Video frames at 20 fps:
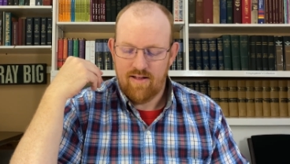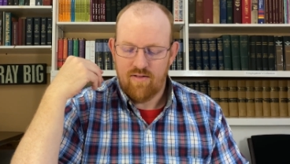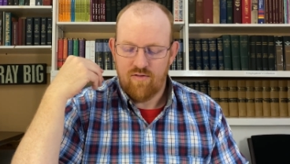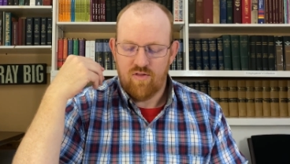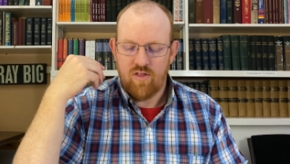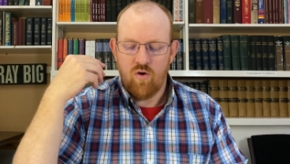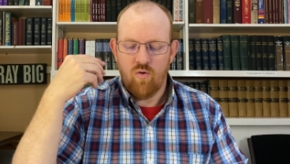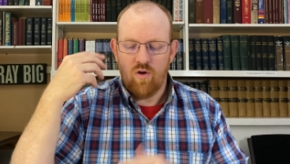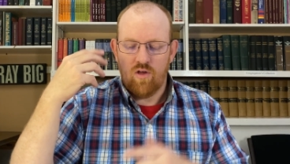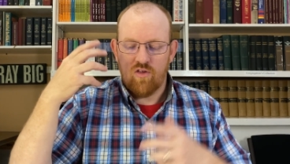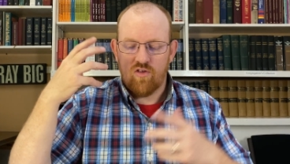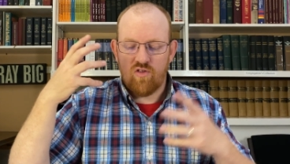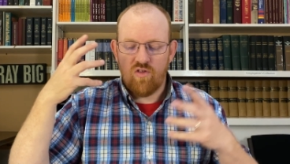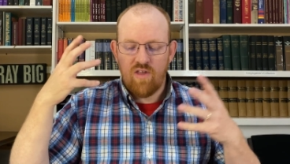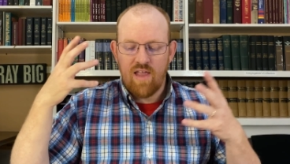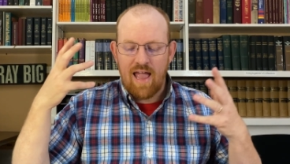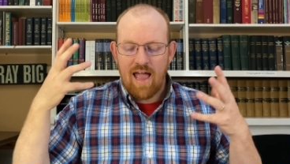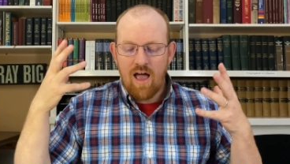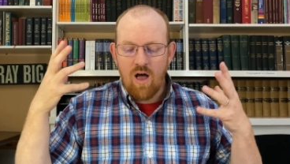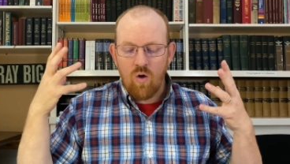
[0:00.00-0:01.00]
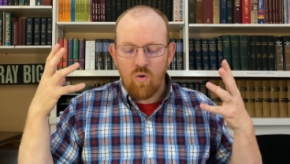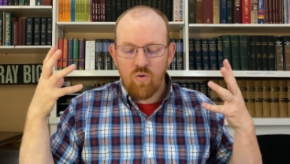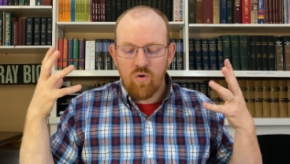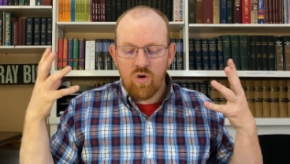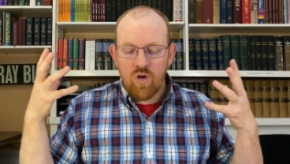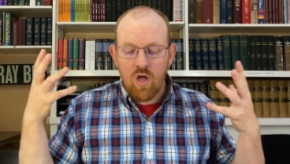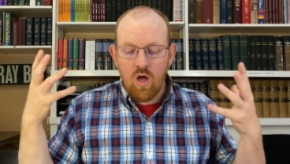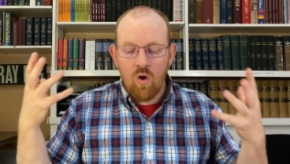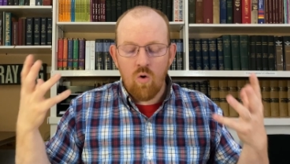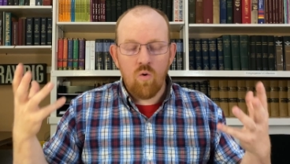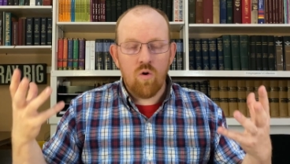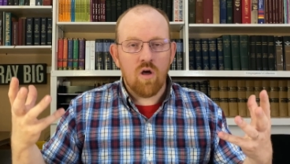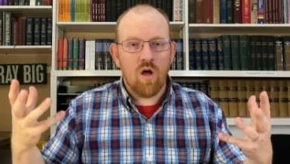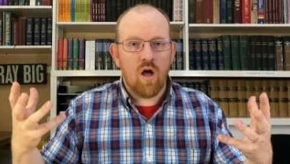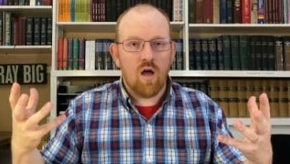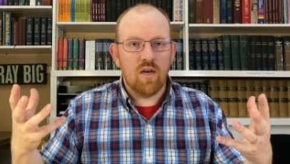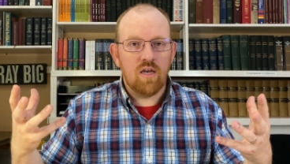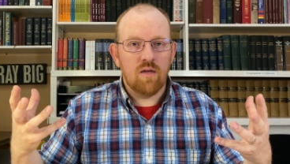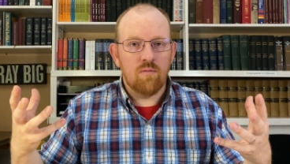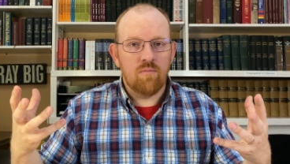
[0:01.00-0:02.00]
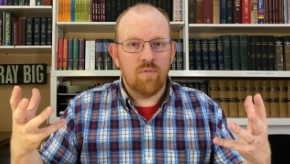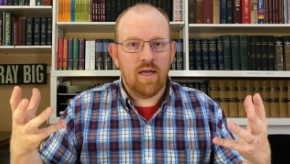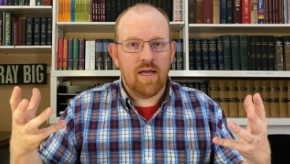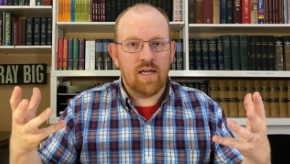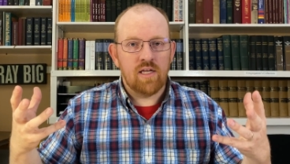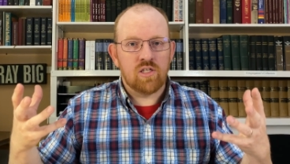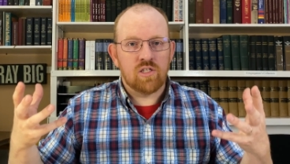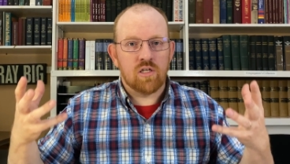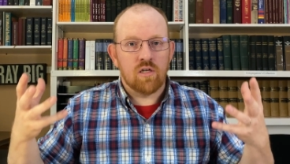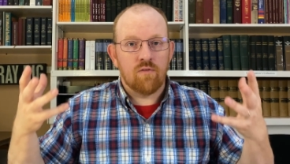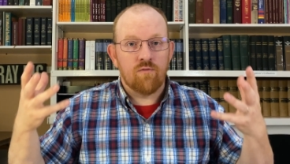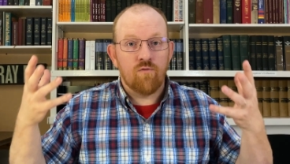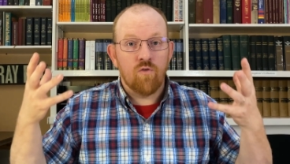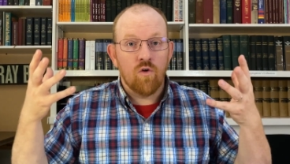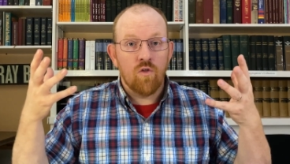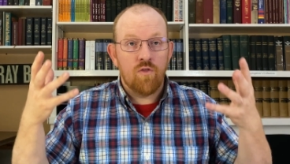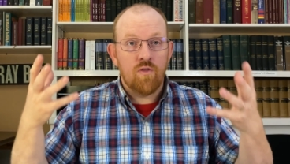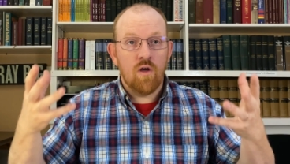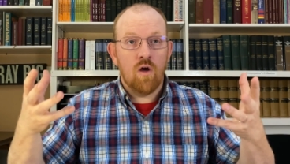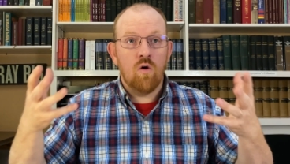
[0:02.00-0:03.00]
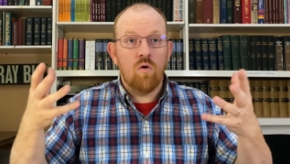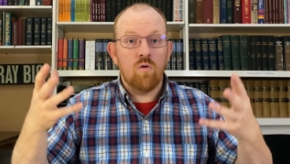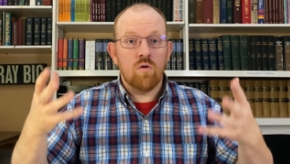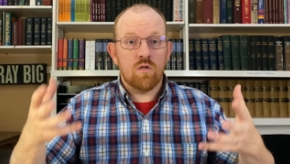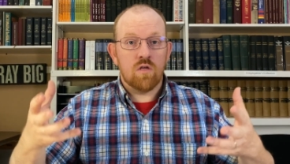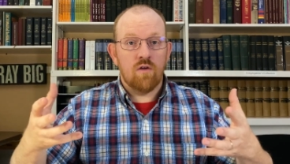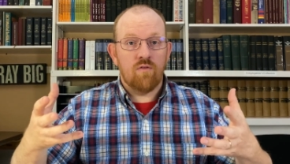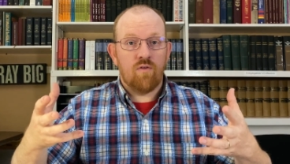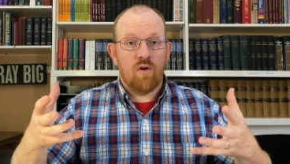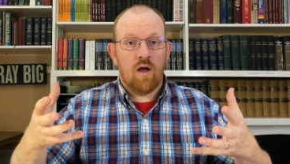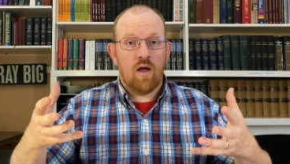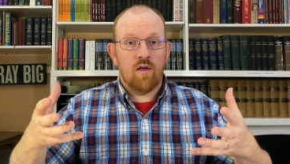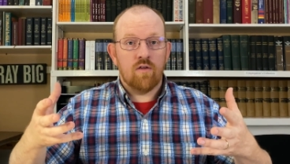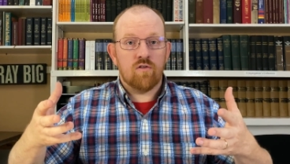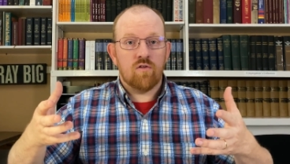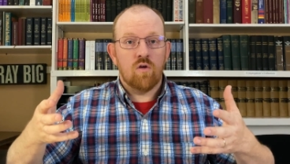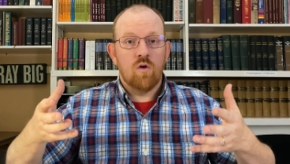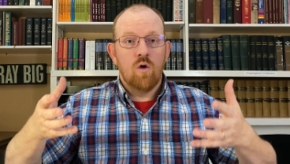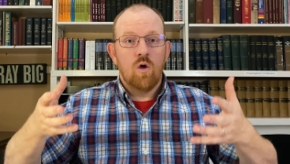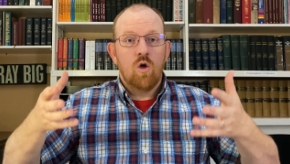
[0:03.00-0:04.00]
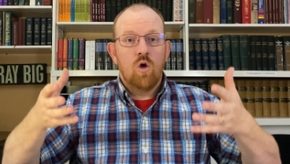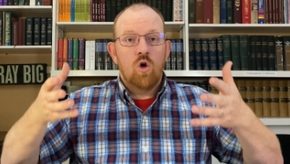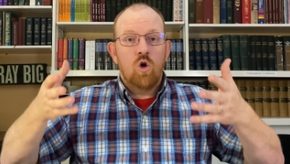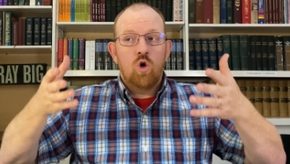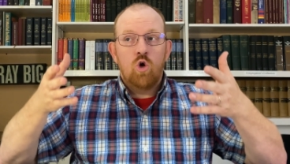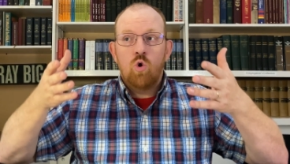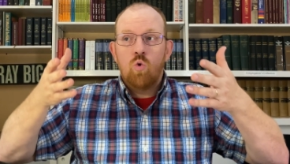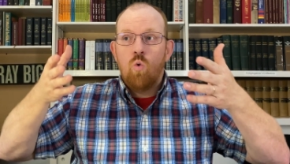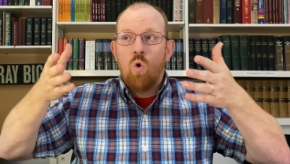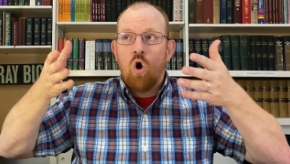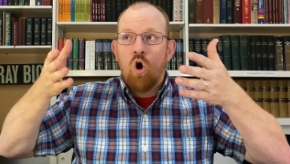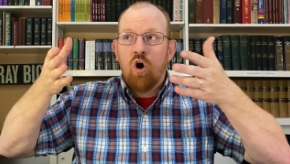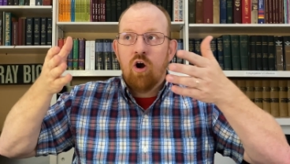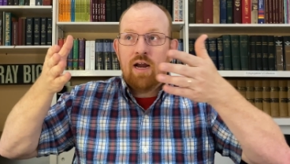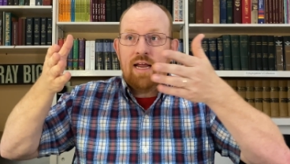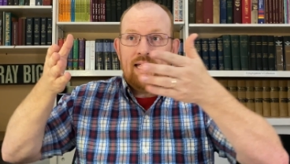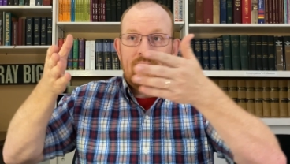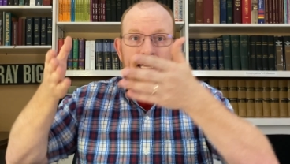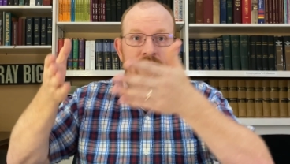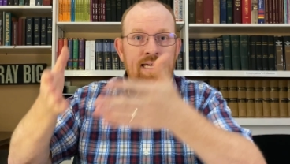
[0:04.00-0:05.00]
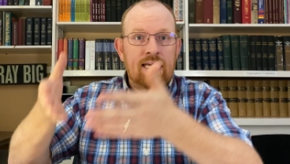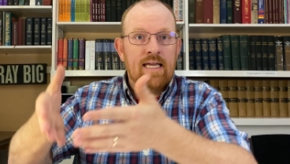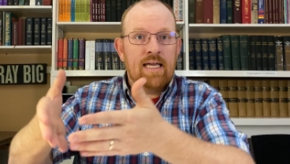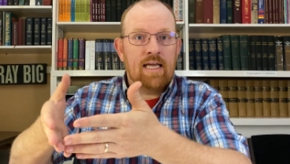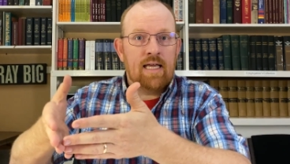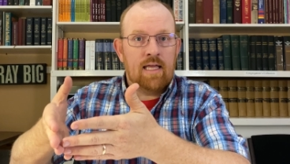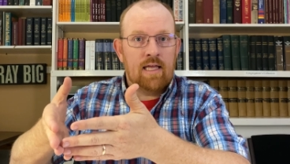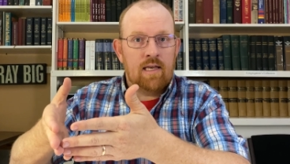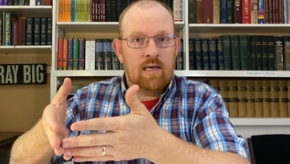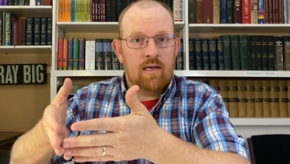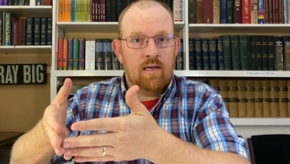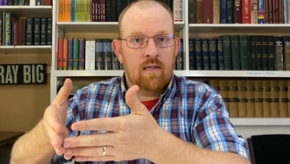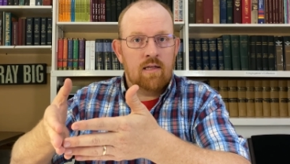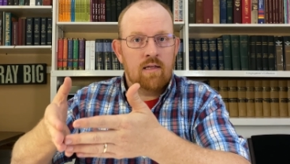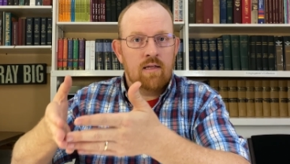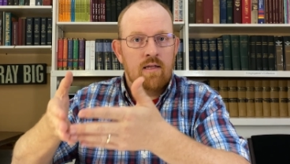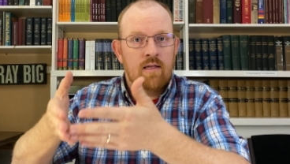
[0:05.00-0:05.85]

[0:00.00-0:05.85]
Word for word: There is now no condemnation for those of us who are in